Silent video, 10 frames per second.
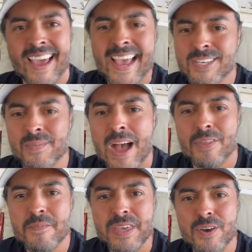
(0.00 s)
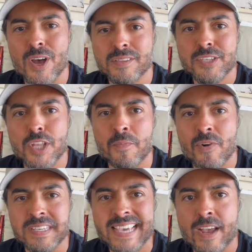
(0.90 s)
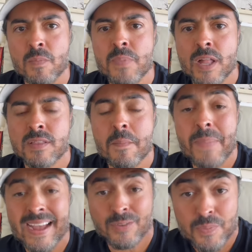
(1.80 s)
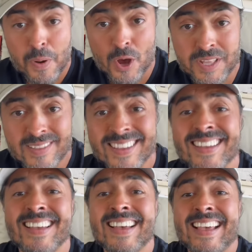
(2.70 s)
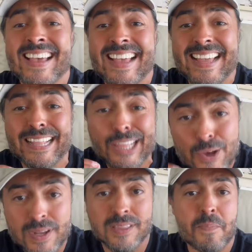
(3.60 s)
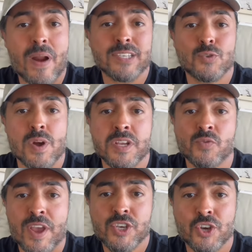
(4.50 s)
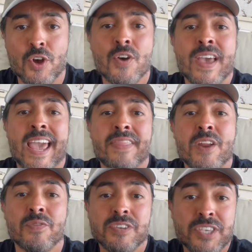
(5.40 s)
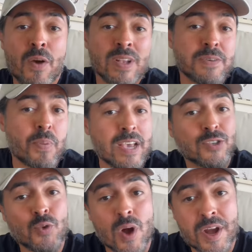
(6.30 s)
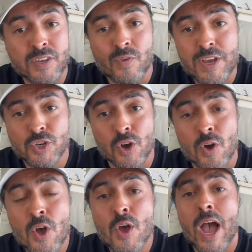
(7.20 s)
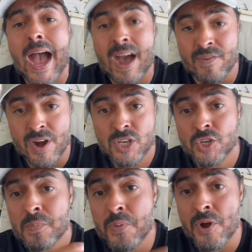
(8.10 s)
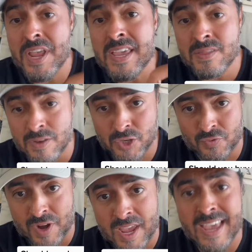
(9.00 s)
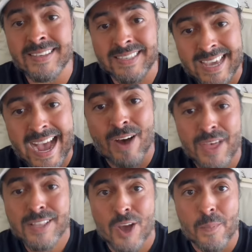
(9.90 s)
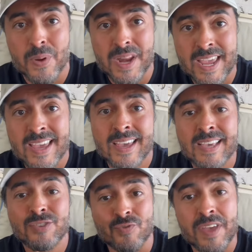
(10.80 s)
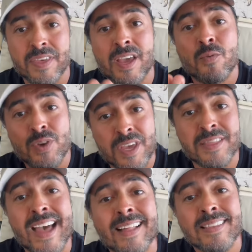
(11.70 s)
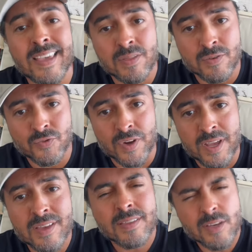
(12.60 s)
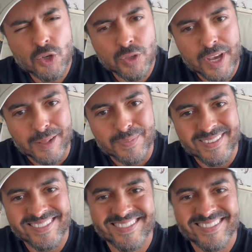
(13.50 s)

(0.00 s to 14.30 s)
Hey, somehow the video got stopped for a second, but back to the point. Look at the price to earnings ratio and then understand what's the price to earnings ratio average per industry and see how that company is trending within that industry. This should help.